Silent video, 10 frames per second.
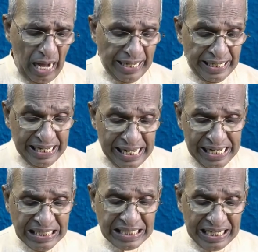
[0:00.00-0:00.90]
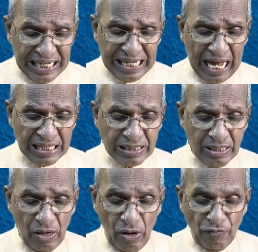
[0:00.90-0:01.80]
and he is in
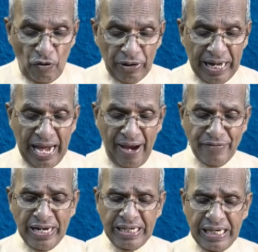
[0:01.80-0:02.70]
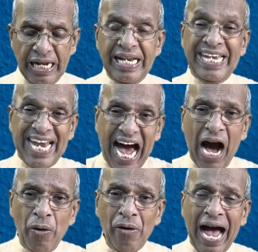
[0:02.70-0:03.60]
us for heaven
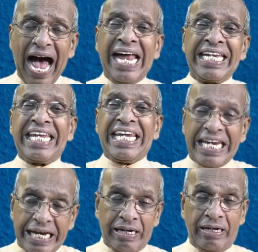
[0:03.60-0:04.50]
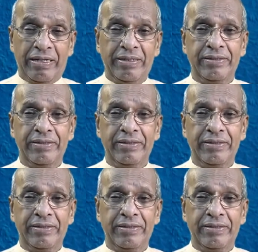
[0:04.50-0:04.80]
now and here.